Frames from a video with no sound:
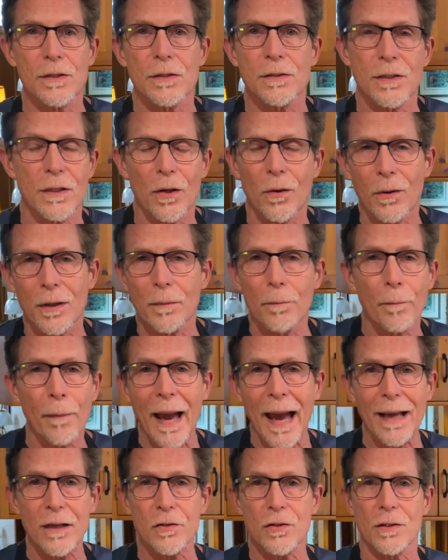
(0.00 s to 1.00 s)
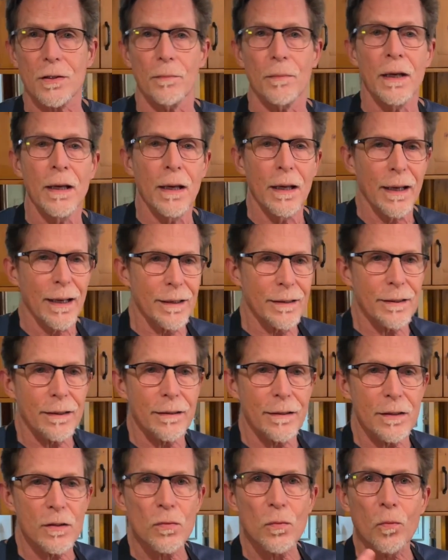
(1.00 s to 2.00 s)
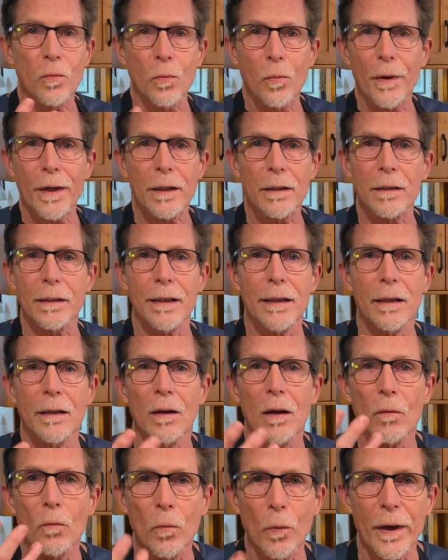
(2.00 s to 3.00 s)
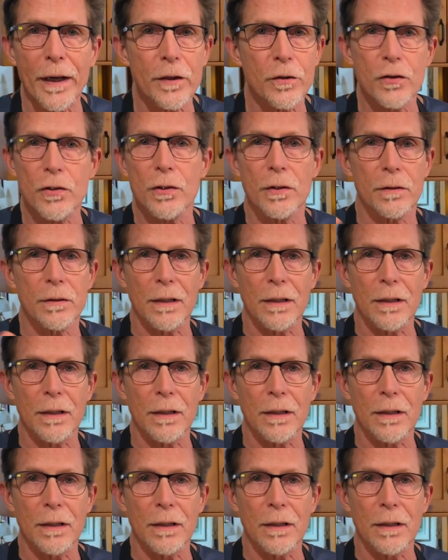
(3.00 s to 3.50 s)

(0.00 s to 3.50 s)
is that you can mash them into this really rich,